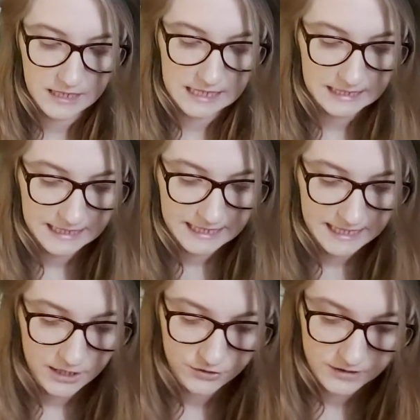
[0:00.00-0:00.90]
clearly.
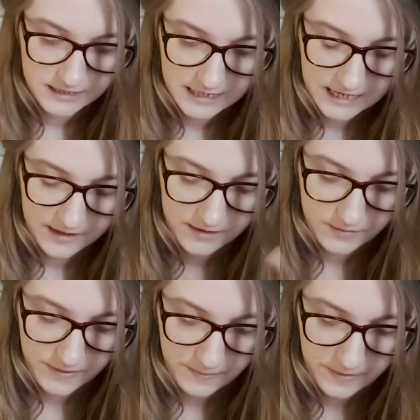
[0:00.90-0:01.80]
You're not seeing the
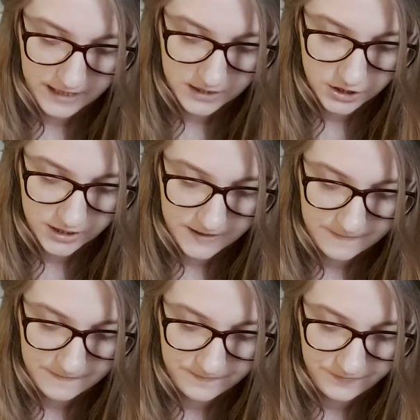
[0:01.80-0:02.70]
bigger
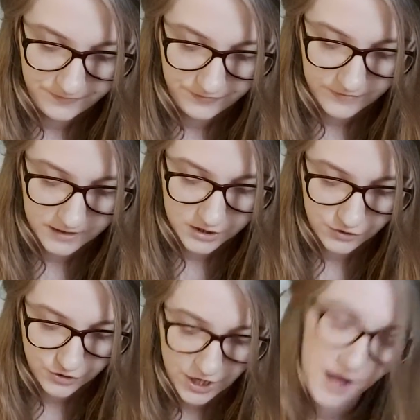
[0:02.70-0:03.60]
picture, so
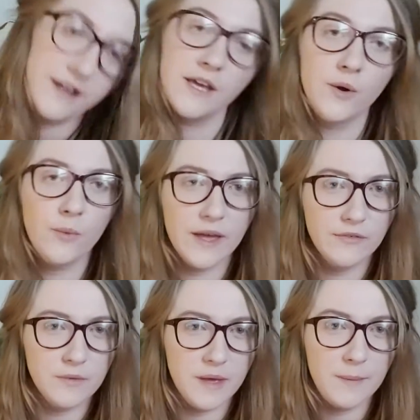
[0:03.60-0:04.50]
you're turning away
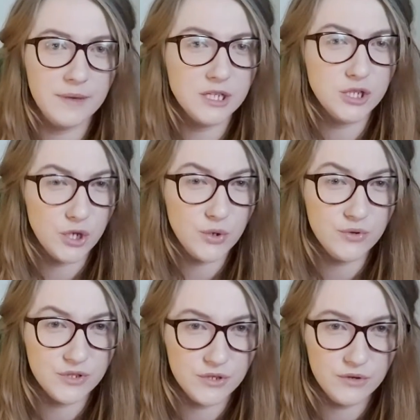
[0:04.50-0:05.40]
from it a bit too
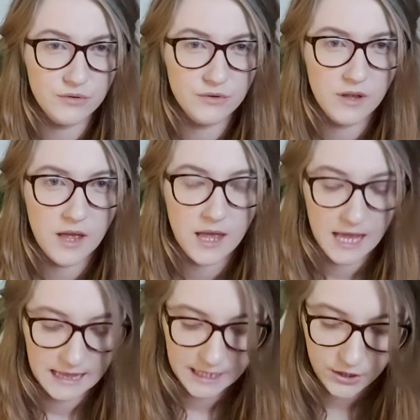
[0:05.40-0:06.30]
soon,
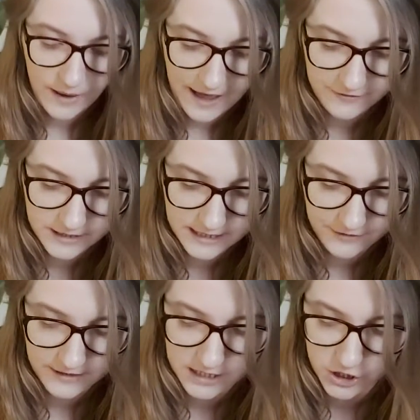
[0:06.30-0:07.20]
like you haven't
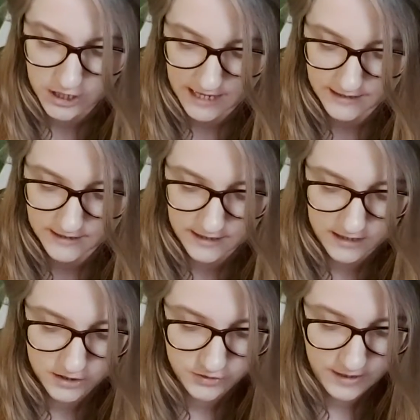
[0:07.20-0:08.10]
given it chance
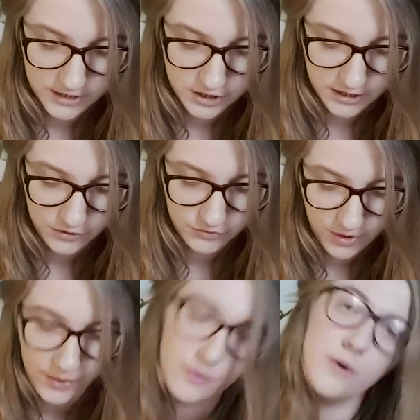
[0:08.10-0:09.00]
yet to actually
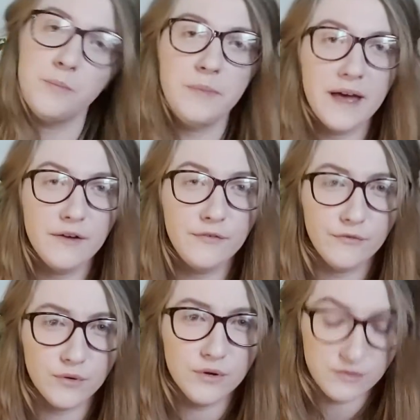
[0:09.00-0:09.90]
grow or bear
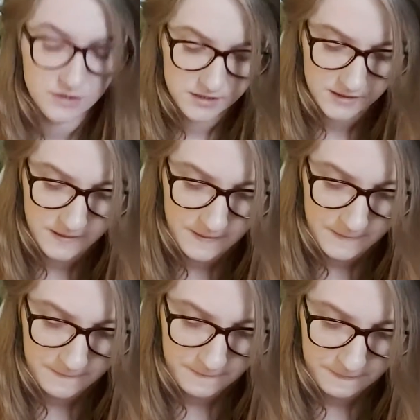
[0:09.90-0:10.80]
fruit,
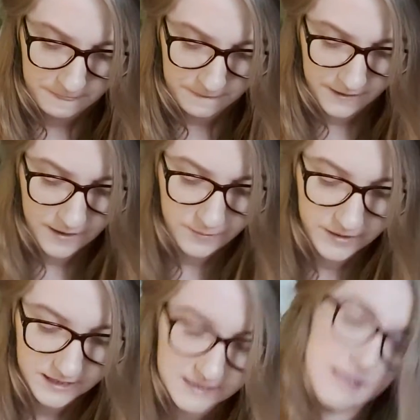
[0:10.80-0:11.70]

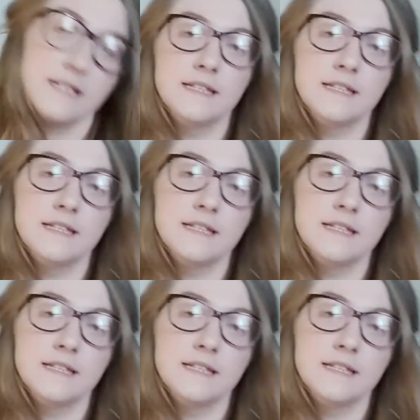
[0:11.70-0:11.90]
because this